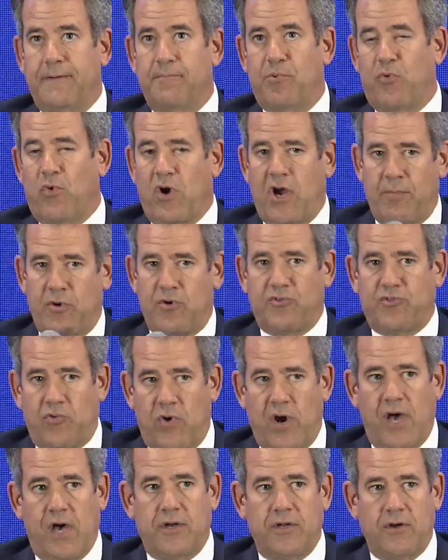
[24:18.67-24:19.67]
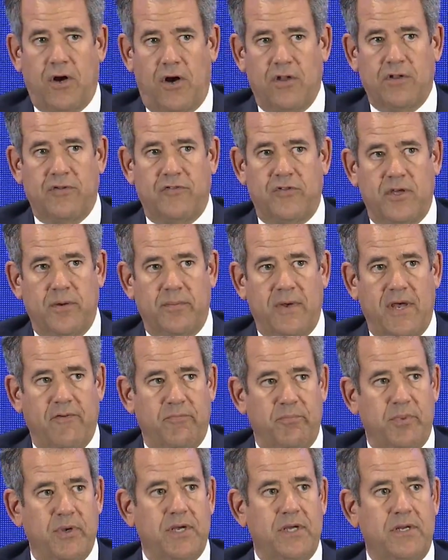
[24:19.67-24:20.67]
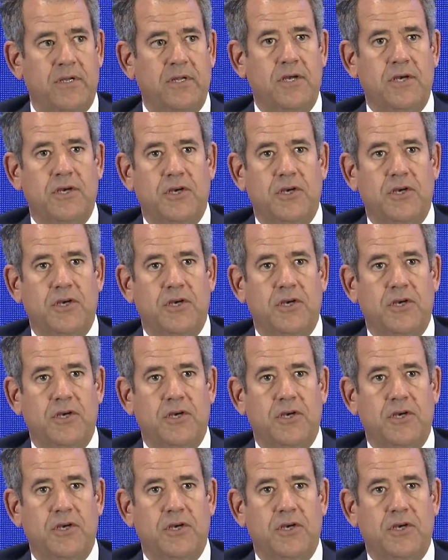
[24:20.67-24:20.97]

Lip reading: parameters around it, all of them have been